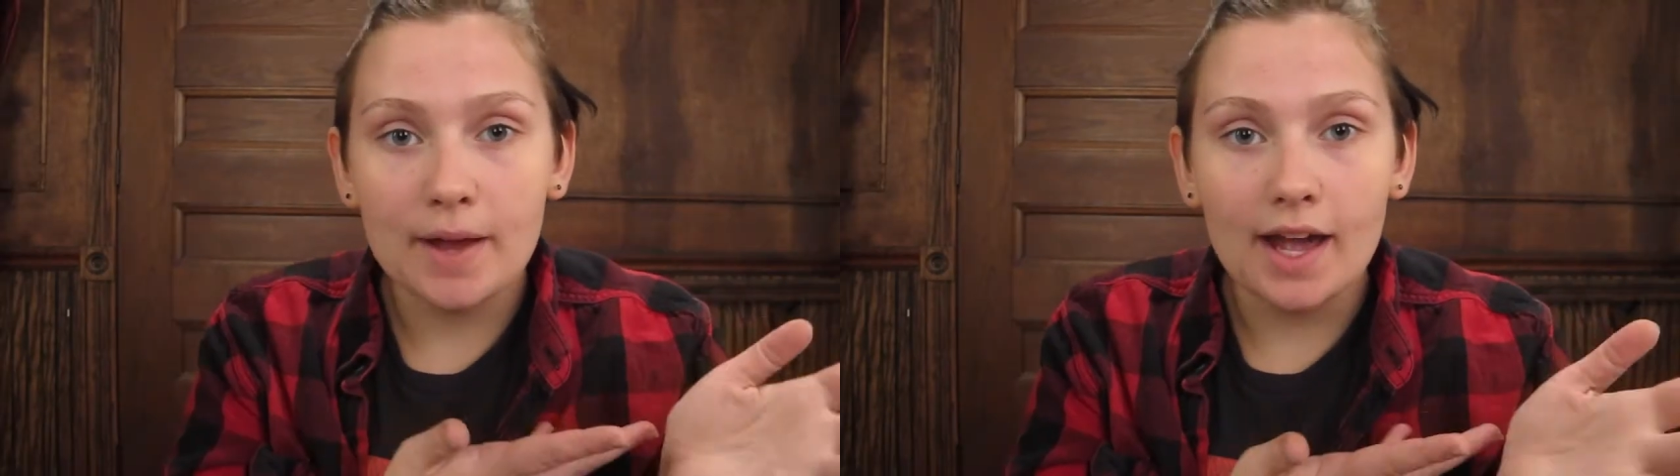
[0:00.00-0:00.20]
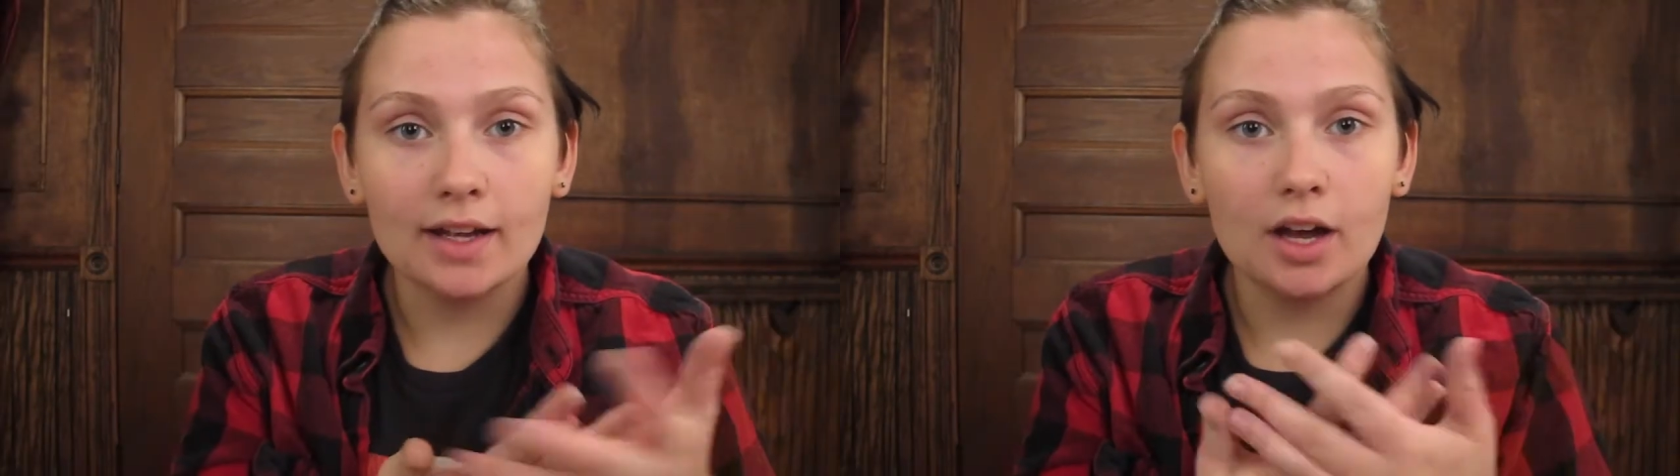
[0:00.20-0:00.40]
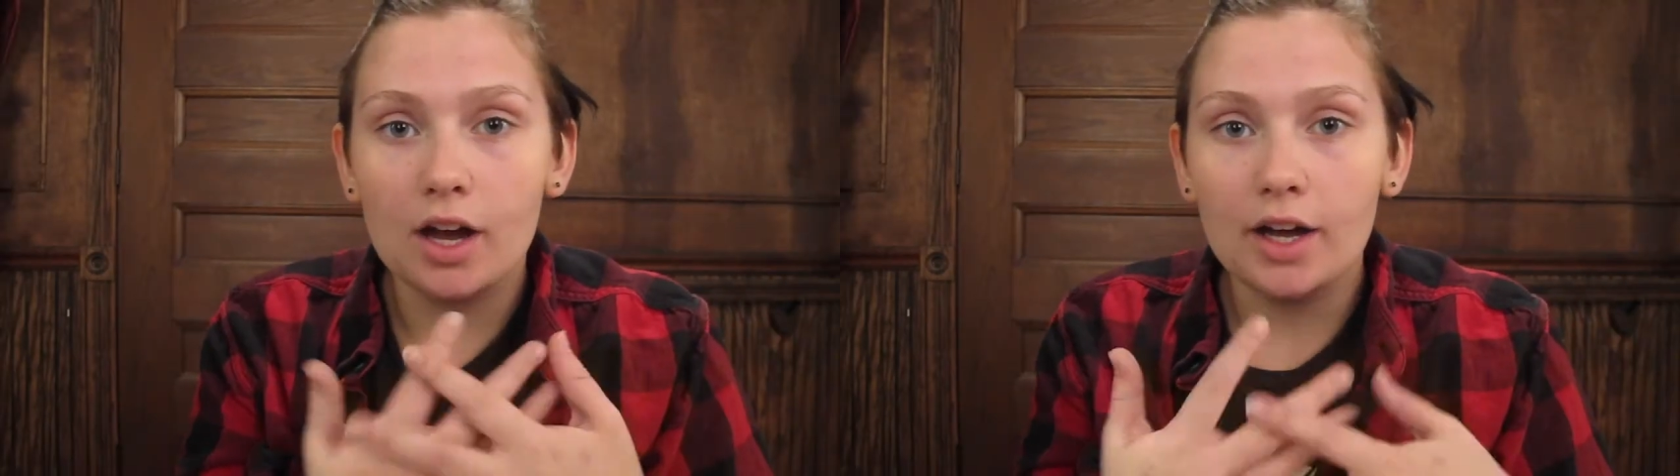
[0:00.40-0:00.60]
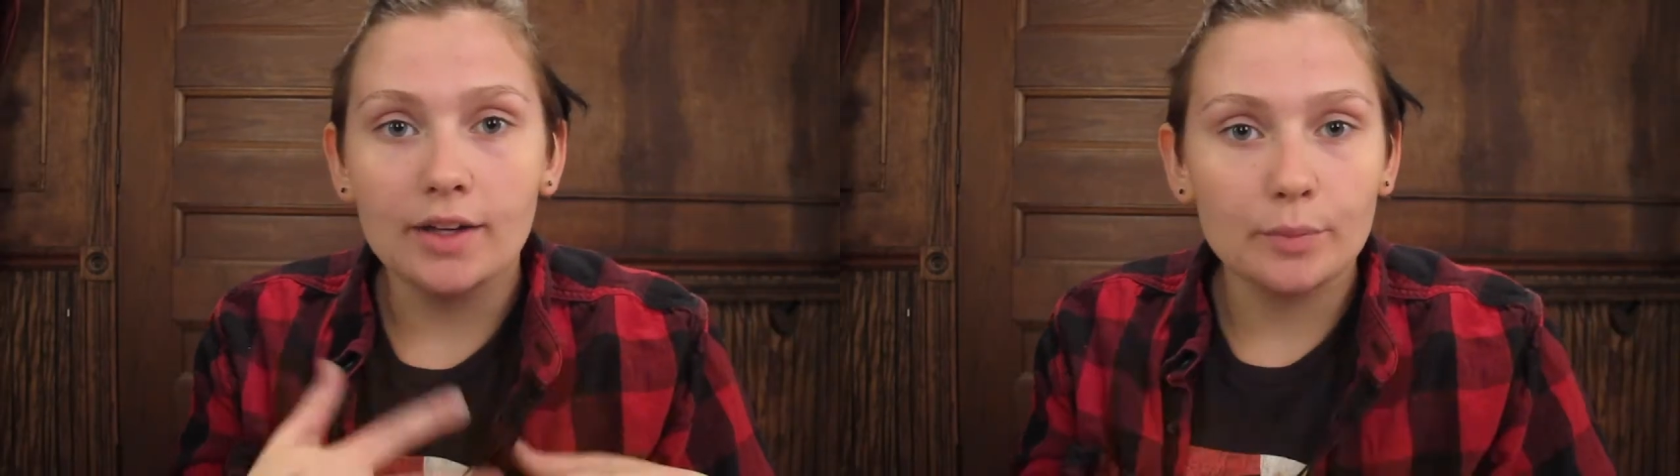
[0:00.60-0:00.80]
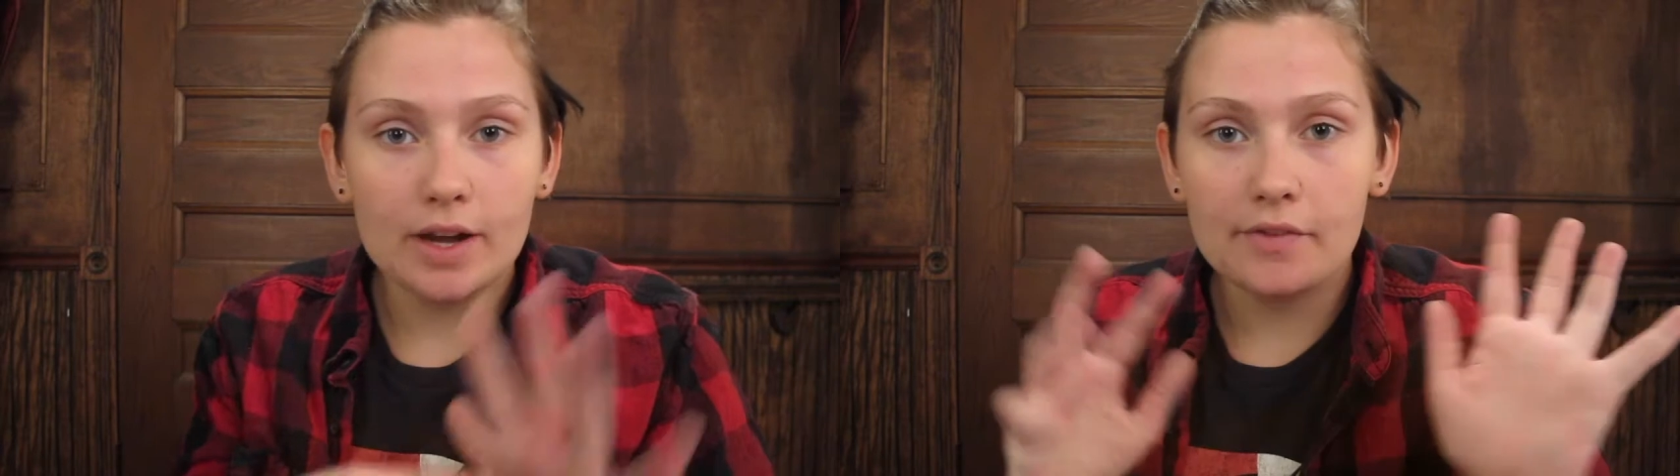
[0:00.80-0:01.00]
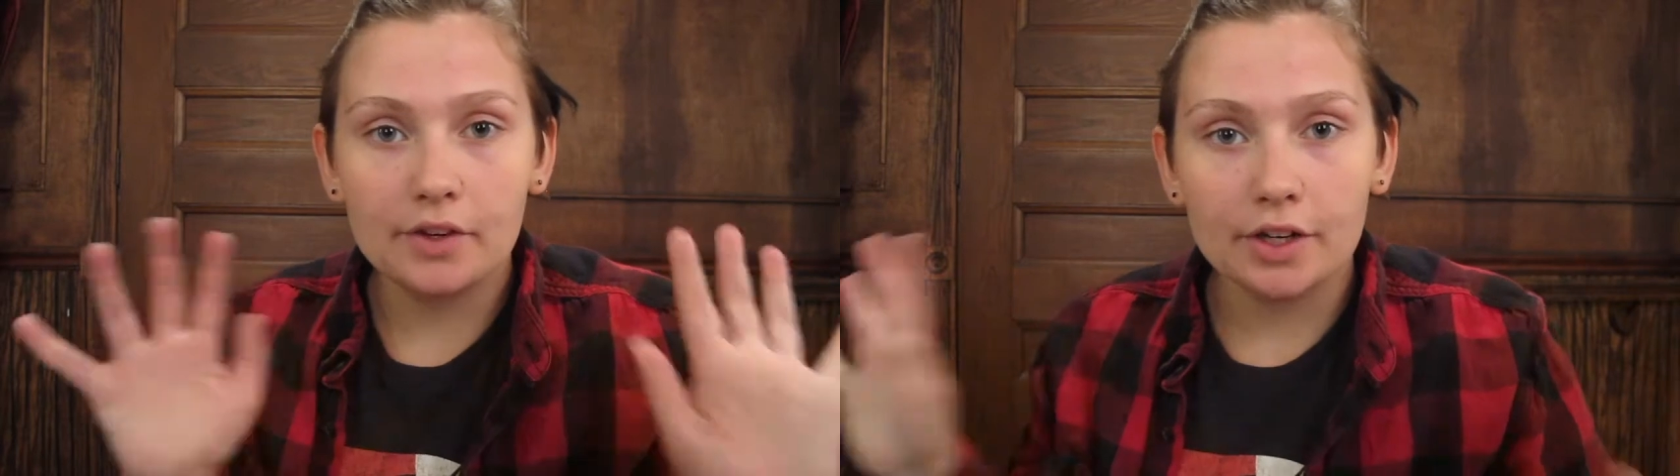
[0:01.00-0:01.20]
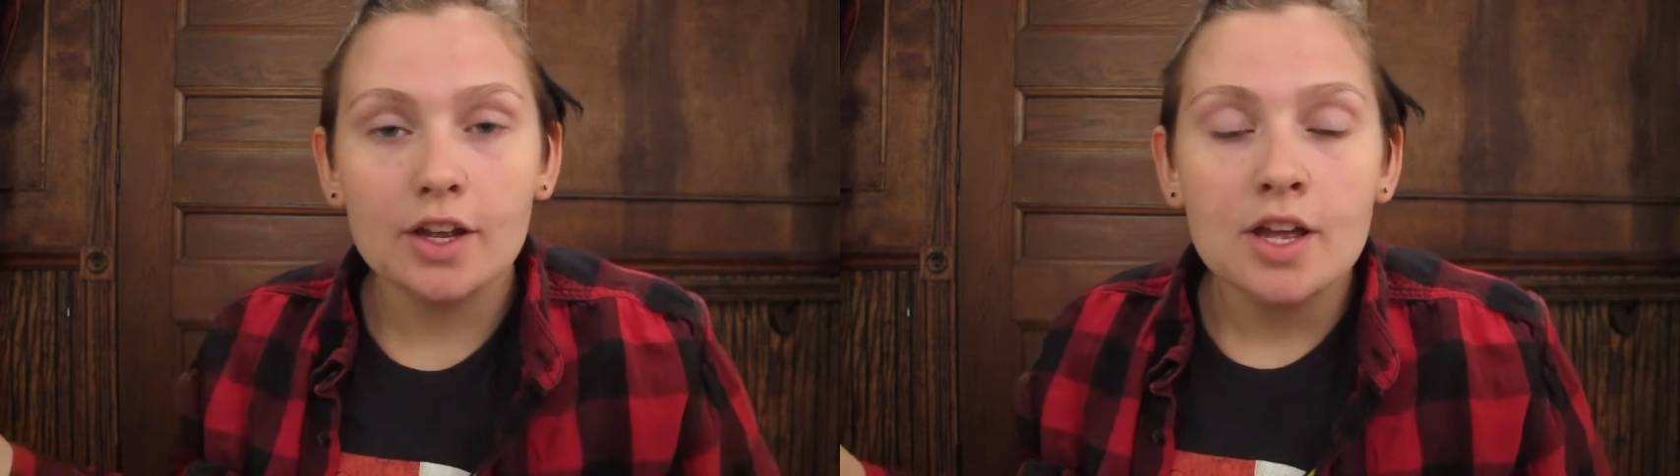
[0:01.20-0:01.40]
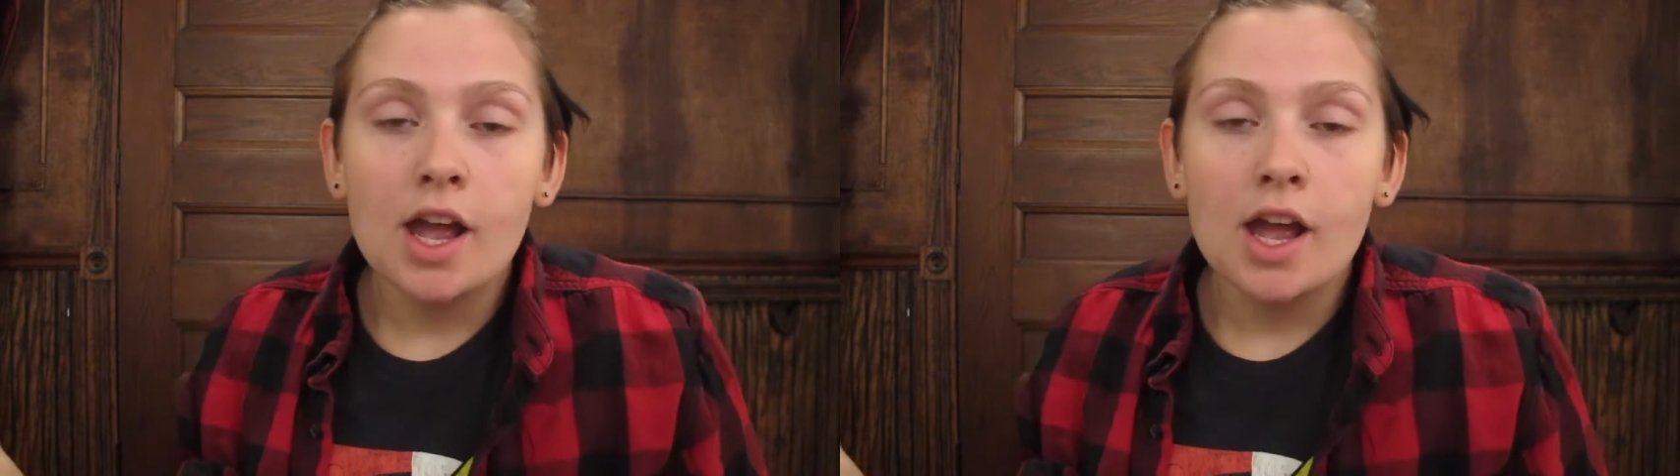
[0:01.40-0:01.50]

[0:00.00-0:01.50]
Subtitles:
back on, whatever,